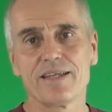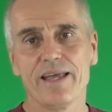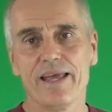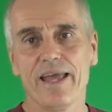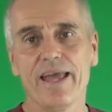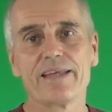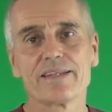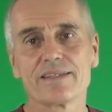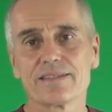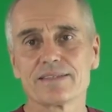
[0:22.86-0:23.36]

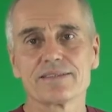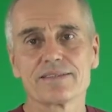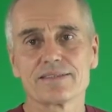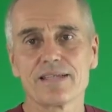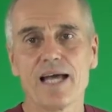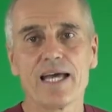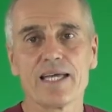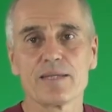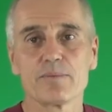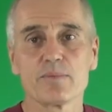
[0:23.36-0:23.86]
and
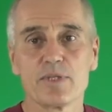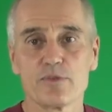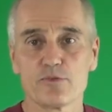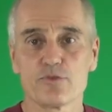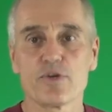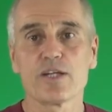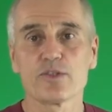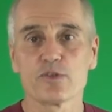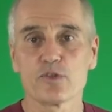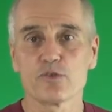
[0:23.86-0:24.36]
I'm in
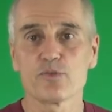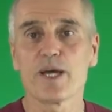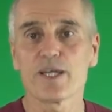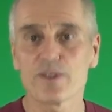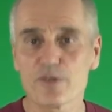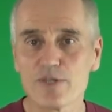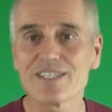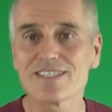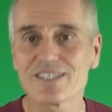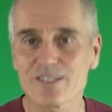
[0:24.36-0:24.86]
front of my
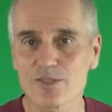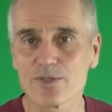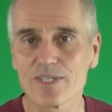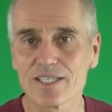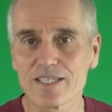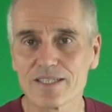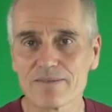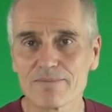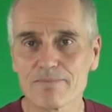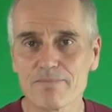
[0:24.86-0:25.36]
green
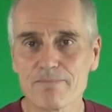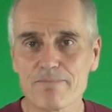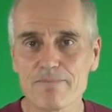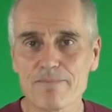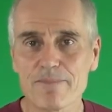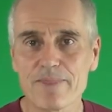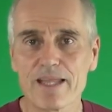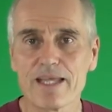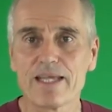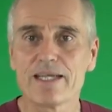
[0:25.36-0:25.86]
screen.
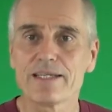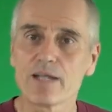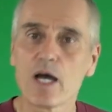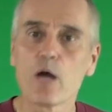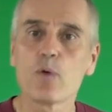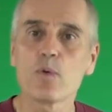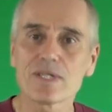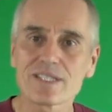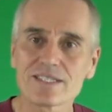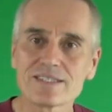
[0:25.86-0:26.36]
Now I
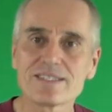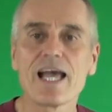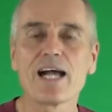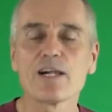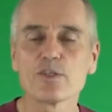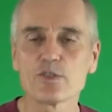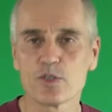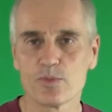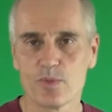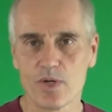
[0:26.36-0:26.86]
want to
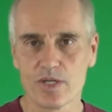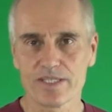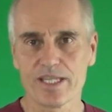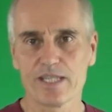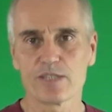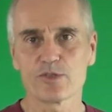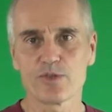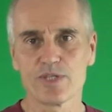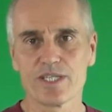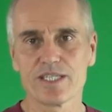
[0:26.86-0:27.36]
tell you about
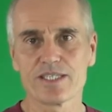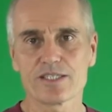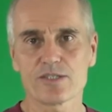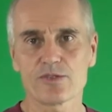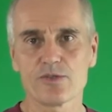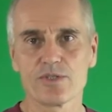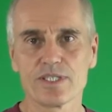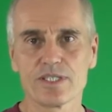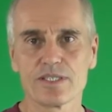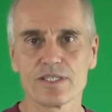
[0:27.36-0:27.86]
that green
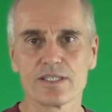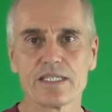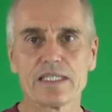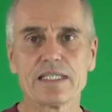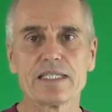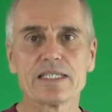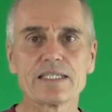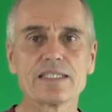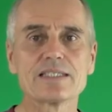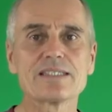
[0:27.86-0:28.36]
screen.
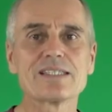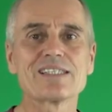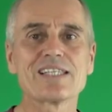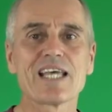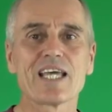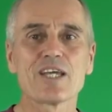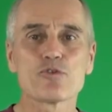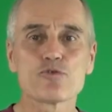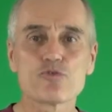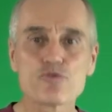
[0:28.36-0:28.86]
This is
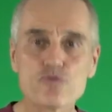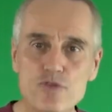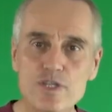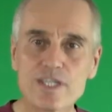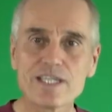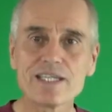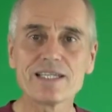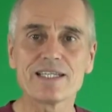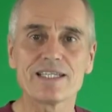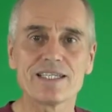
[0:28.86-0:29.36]
a
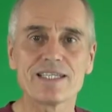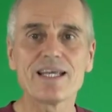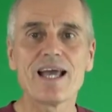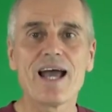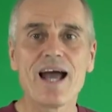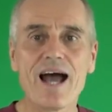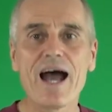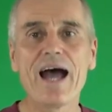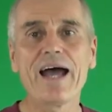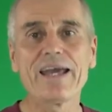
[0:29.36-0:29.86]
really
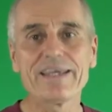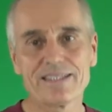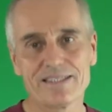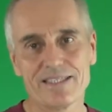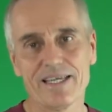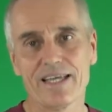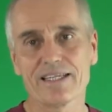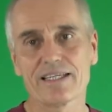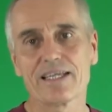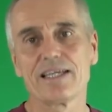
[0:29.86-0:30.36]

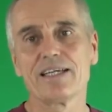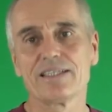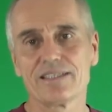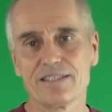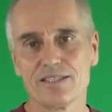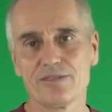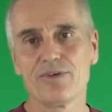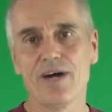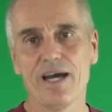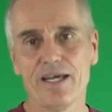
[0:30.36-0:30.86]
high-tech
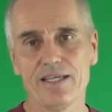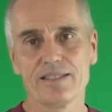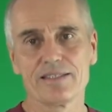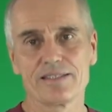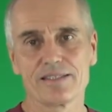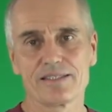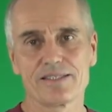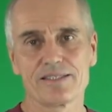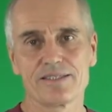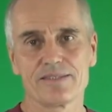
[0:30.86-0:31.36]

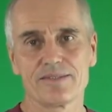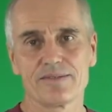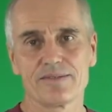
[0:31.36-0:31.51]
device,